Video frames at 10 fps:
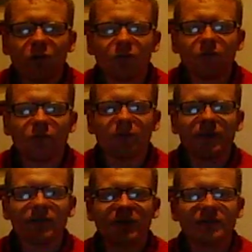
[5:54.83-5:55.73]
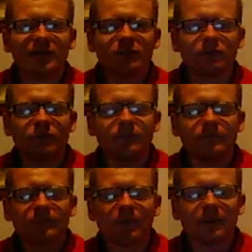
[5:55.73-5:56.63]
During this little
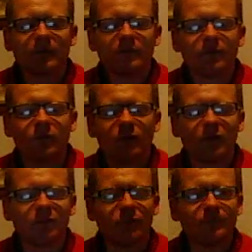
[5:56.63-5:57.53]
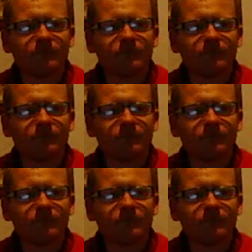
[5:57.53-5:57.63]
novel,